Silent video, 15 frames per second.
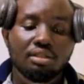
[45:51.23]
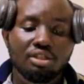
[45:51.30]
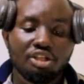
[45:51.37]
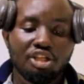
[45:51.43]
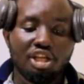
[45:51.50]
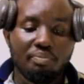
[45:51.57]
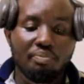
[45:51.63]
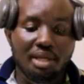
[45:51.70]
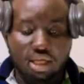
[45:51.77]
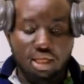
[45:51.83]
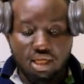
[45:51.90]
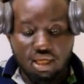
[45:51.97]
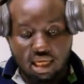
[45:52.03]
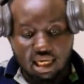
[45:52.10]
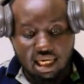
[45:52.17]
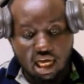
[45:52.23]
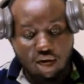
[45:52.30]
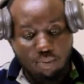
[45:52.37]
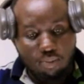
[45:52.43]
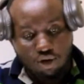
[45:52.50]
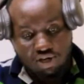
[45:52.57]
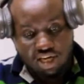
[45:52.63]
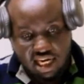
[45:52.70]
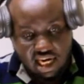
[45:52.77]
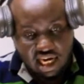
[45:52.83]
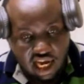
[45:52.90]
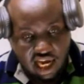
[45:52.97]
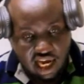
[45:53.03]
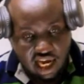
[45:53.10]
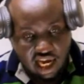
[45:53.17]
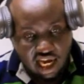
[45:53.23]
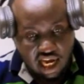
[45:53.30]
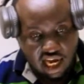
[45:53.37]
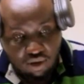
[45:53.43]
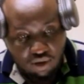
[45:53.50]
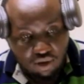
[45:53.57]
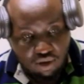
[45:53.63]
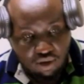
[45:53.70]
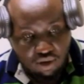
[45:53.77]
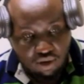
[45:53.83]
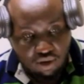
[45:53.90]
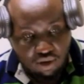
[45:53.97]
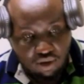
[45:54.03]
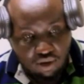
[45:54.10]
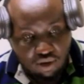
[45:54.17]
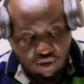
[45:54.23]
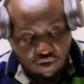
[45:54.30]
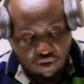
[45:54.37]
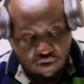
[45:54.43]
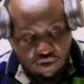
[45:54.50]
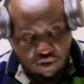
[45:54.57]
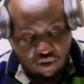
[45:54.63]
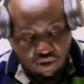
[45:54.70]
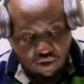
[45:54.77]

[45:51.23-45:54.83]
Give me allowable, non-allowable. Did we discuss these things?